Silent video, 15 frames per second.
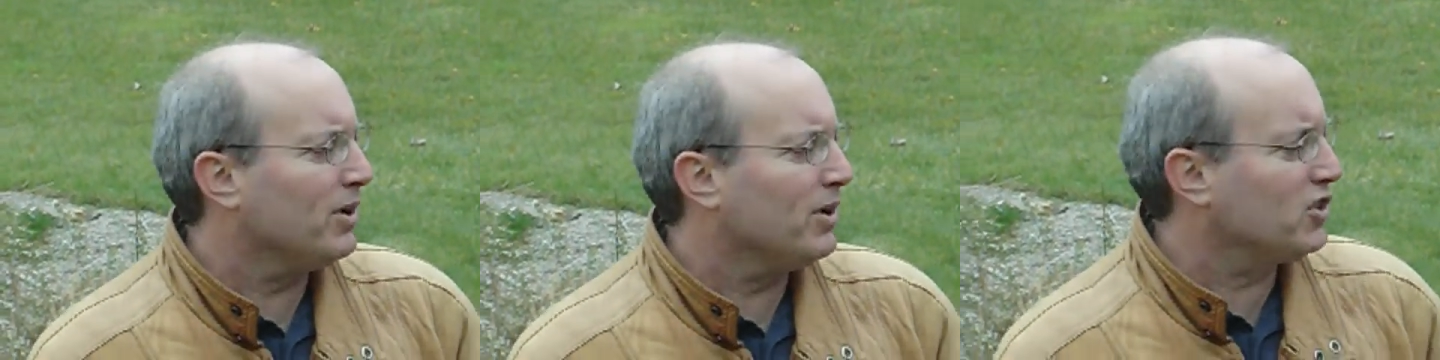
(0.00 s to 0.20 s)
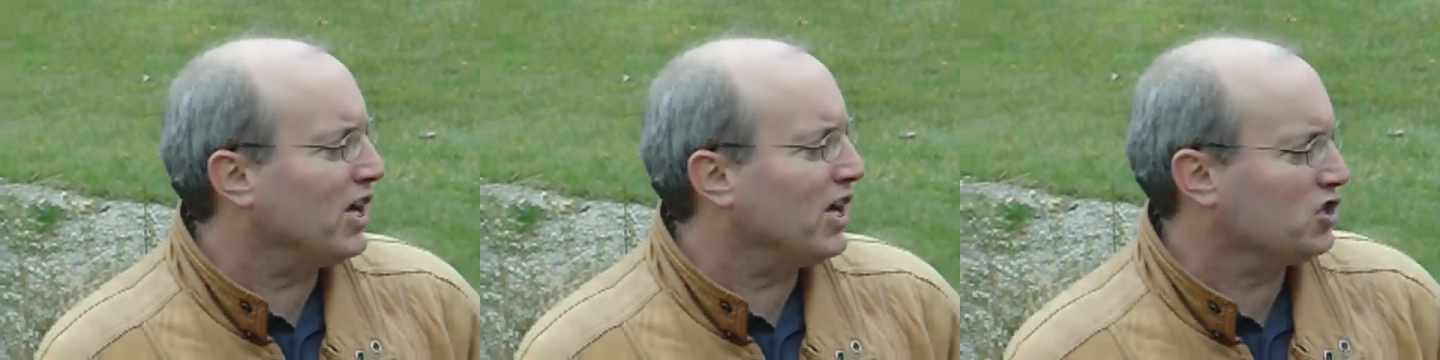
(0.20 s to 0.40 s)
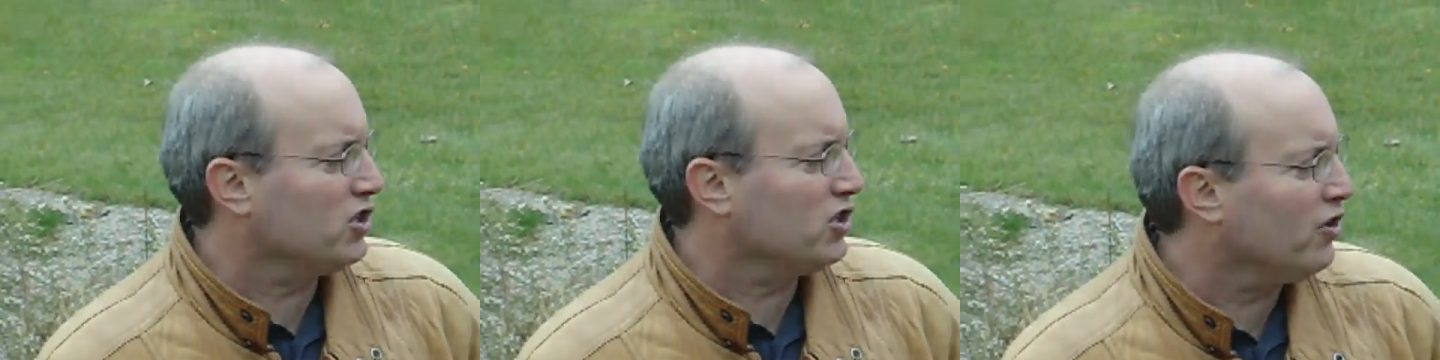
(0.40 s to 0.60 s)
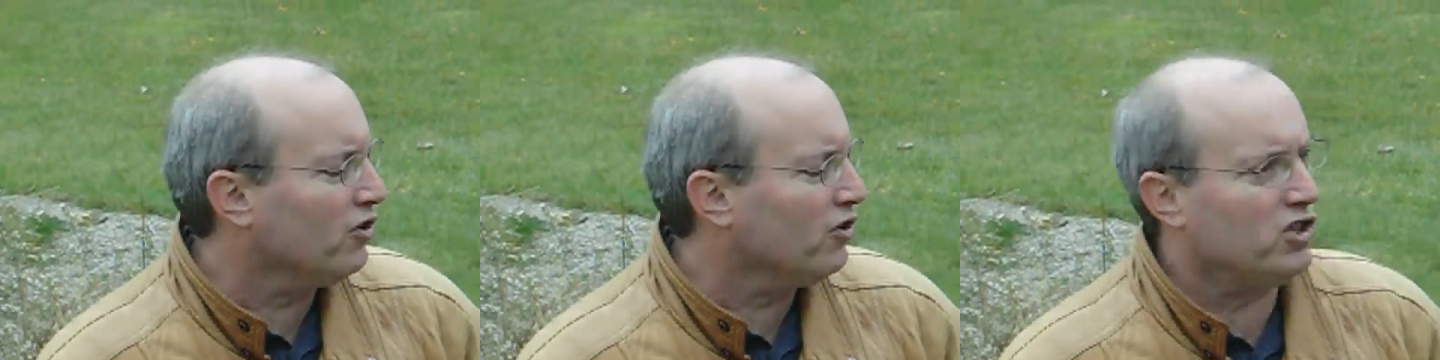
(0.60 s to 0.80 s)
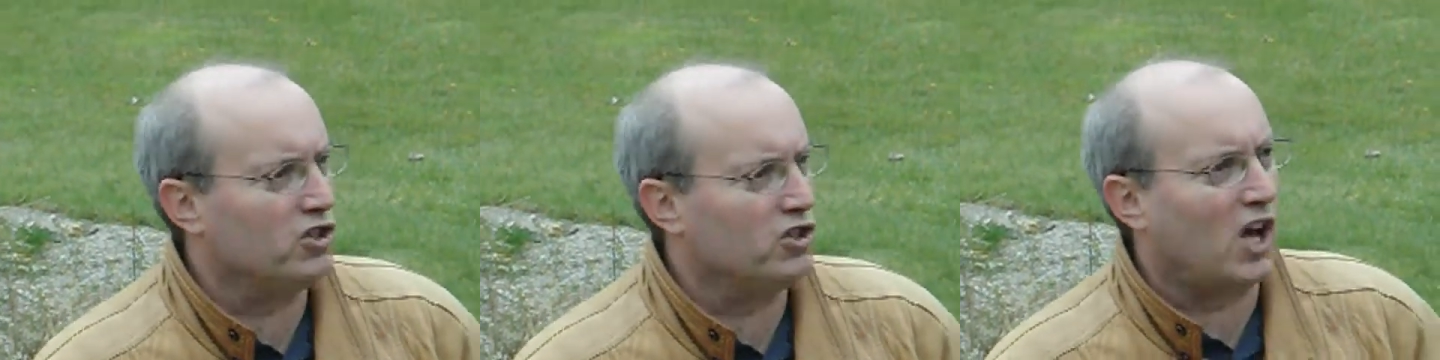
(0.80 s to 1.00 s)
But essentially
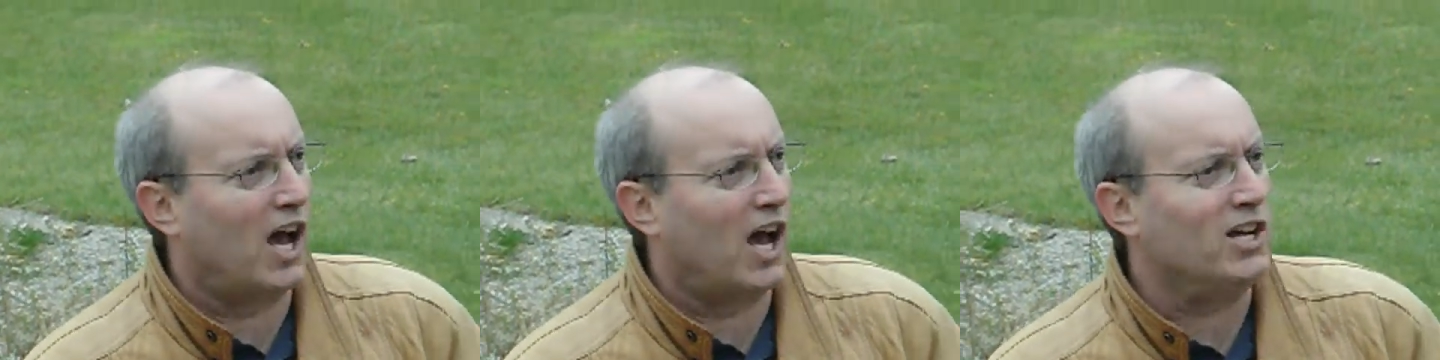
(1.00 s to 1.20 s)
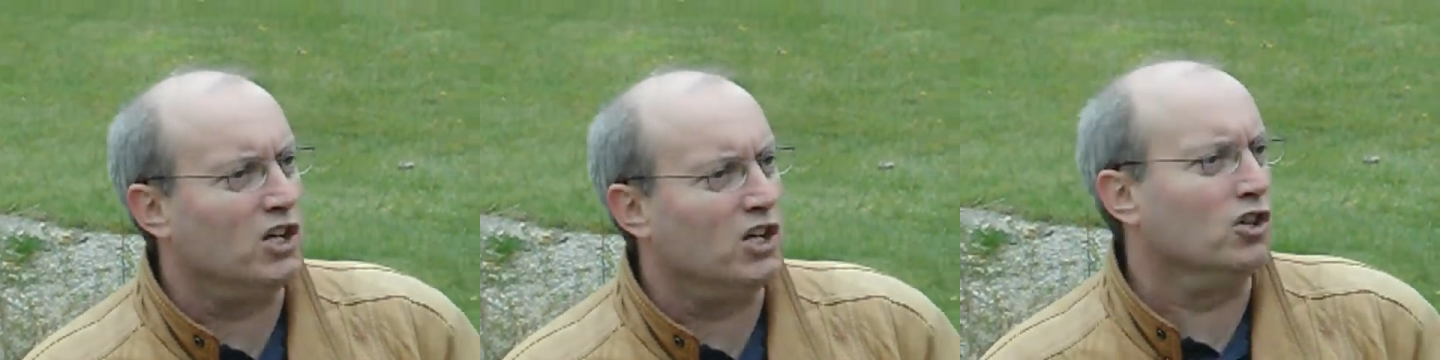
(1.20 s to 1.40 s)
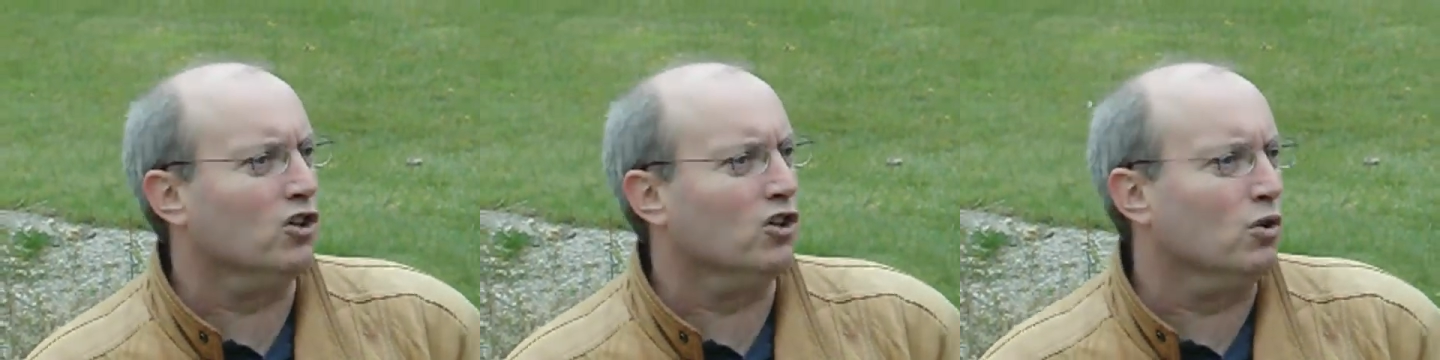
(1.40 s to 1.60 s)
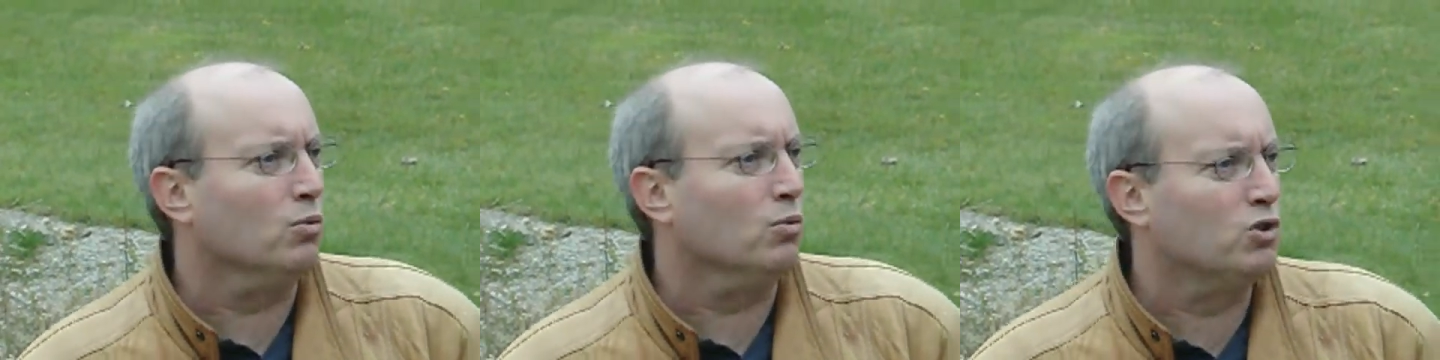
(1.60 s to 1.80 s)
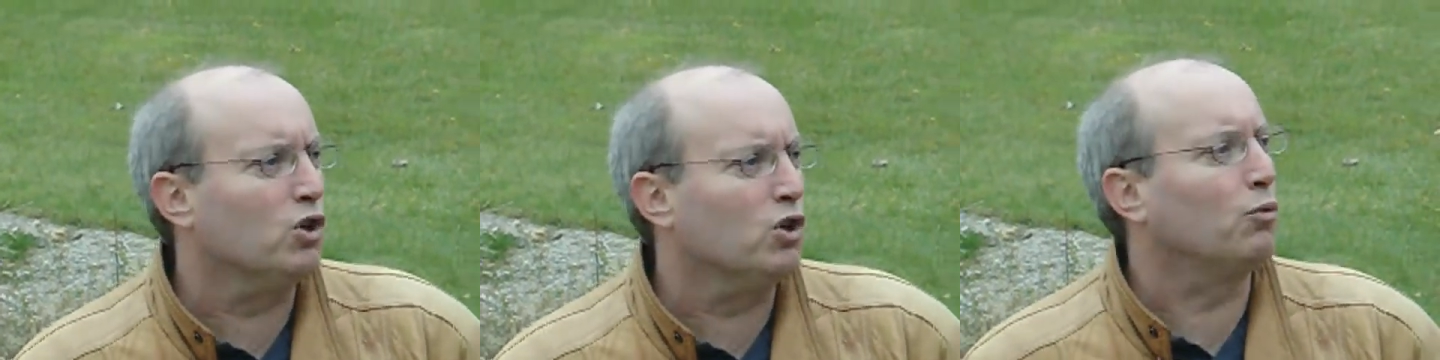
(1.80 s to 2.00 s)
they're designed to
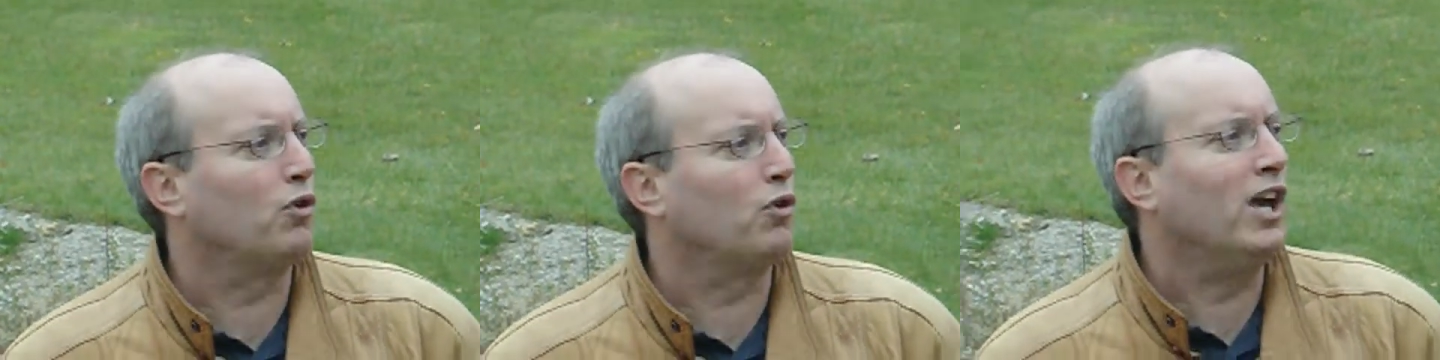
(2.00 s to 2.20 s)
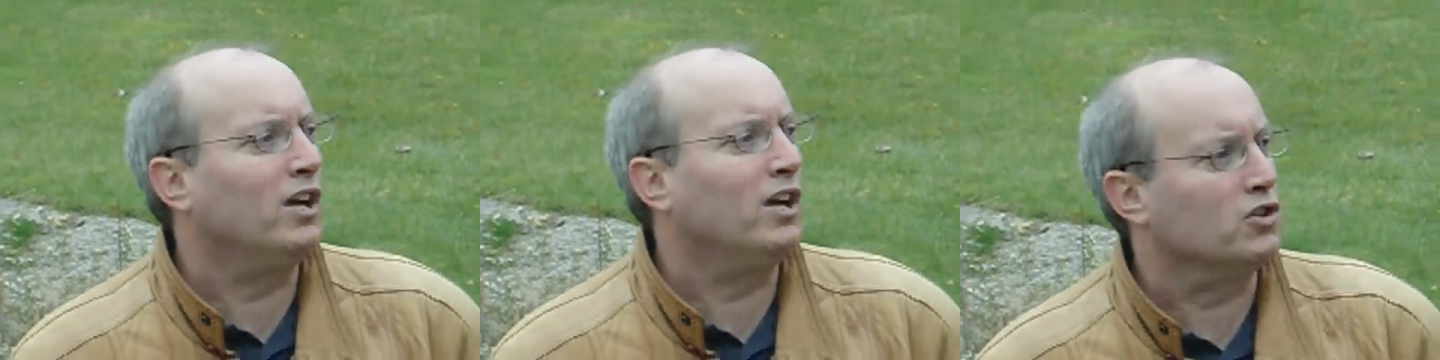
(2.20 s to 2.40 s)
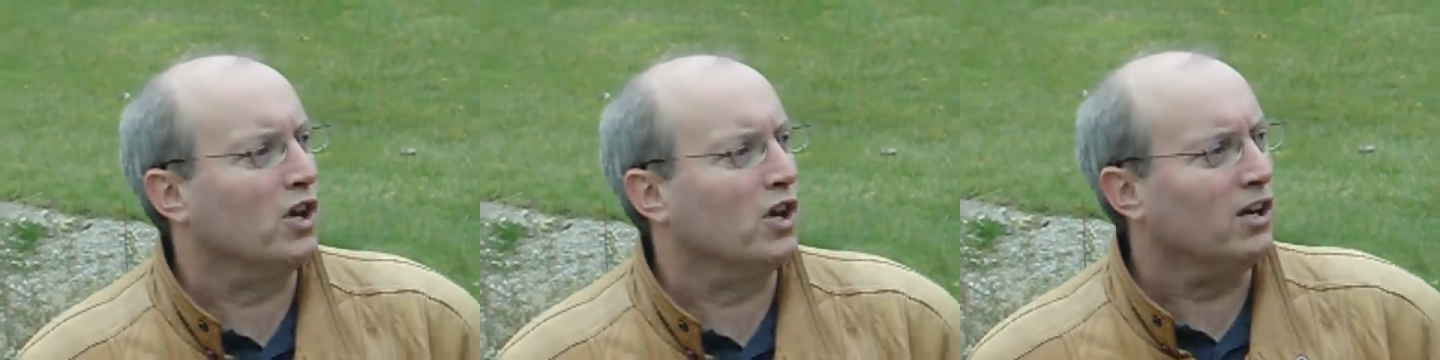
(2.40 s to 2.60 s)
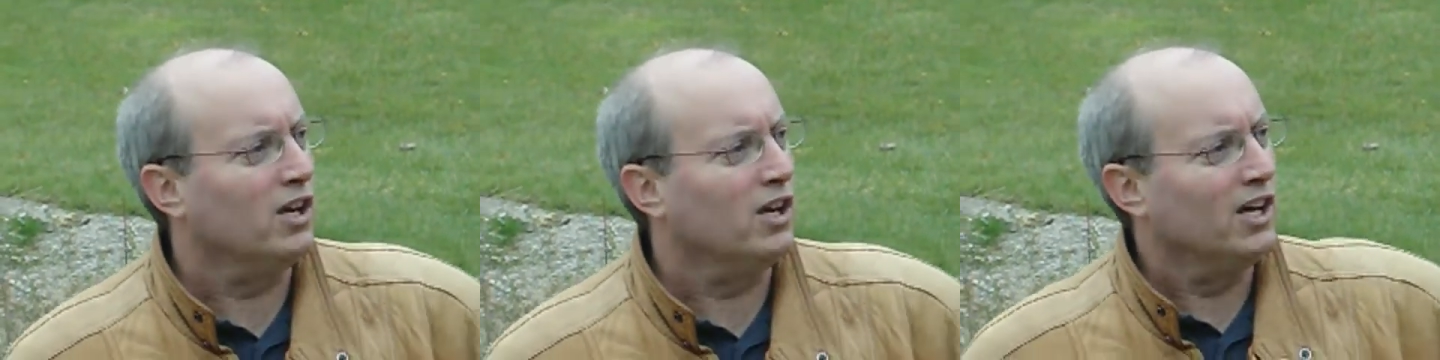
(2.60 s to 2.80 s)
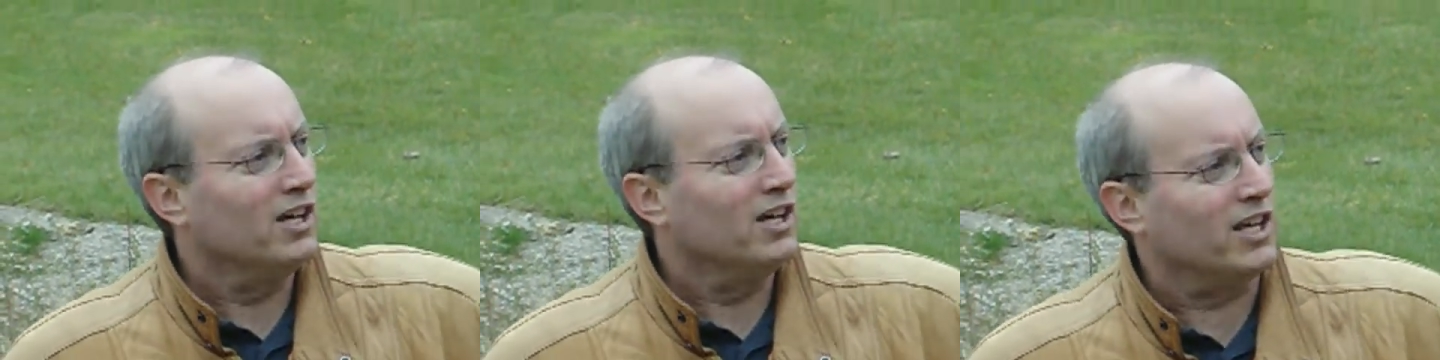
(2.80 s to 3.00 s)
do two things.
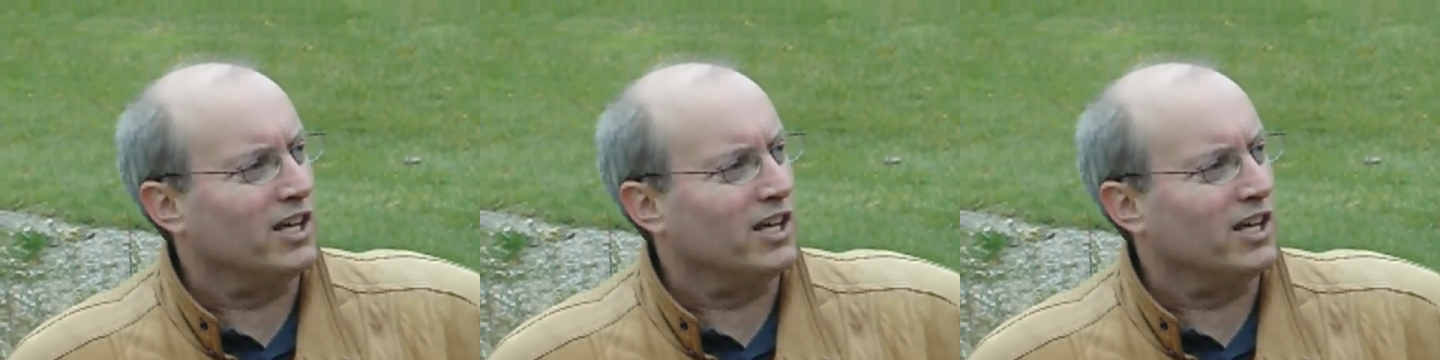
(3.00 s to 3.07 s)
They